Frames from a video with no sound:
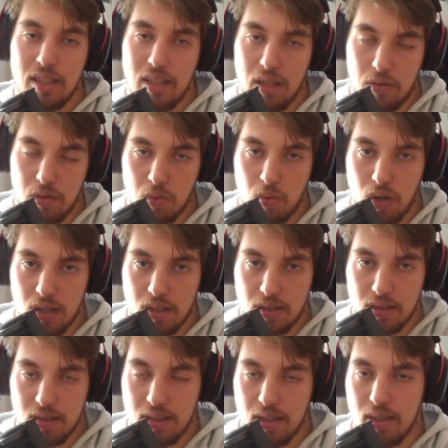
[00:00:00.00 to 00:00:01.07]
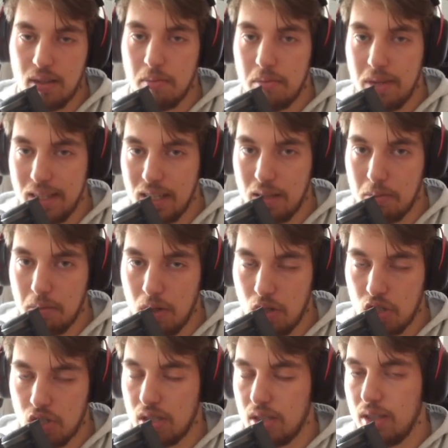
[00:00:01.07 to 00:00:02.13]
If you want the padding and
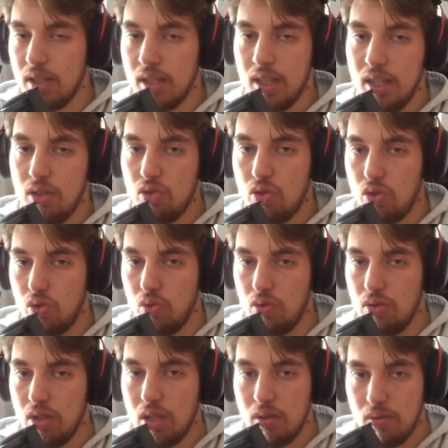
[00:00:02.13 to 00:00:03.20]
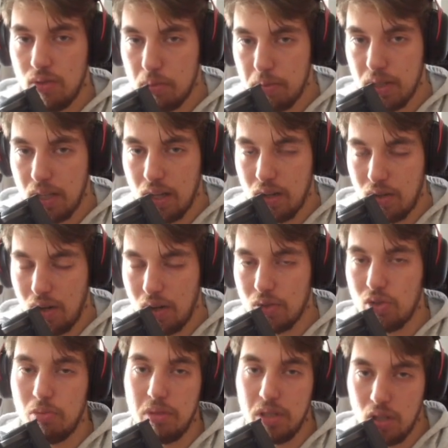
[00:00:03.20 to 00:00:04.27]
margin to flip around
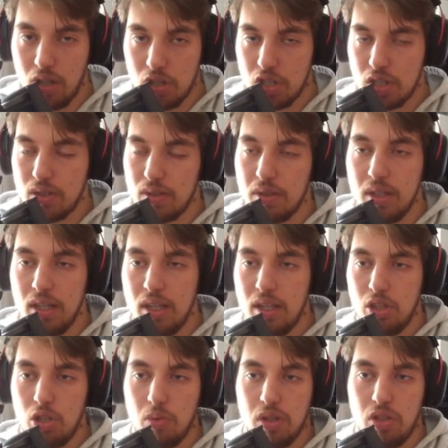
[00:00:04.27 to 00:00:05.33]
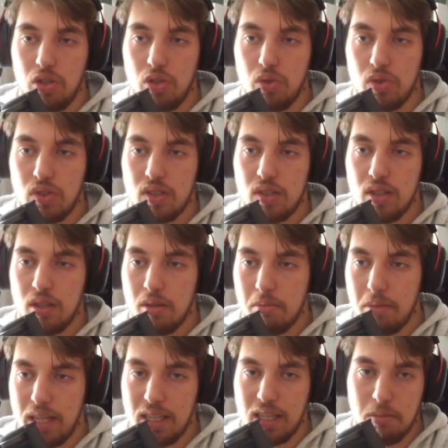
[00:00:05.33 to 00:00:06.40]
to be logical, you want to use
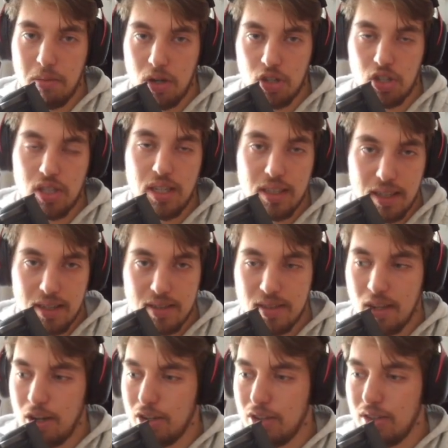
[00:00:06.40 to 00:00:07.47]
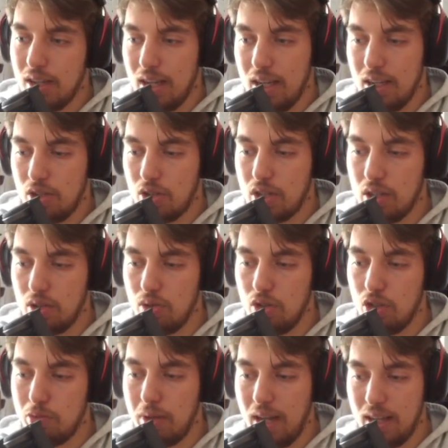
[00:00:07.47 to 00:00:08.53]
padding and Margin-Inline-Start, and you can do
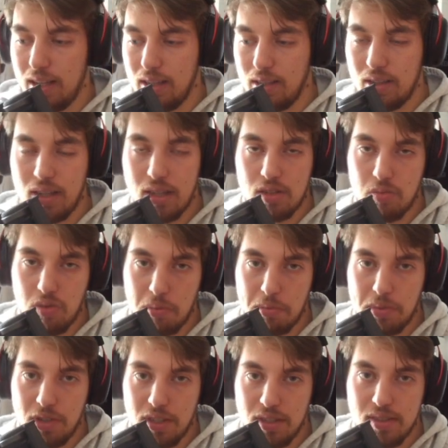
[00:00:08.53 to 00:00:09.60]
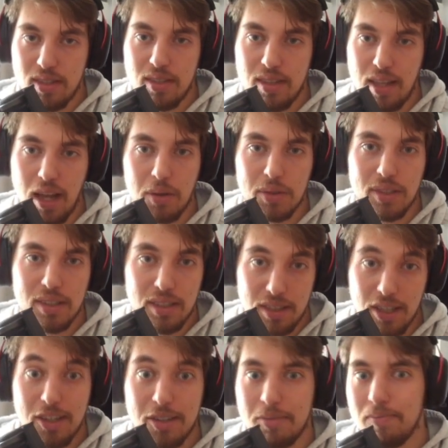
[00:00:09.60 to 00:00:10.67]
it by adding the custom properties down
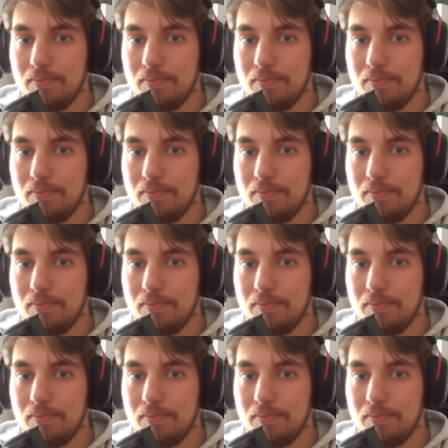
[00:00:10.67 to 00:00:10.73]
here.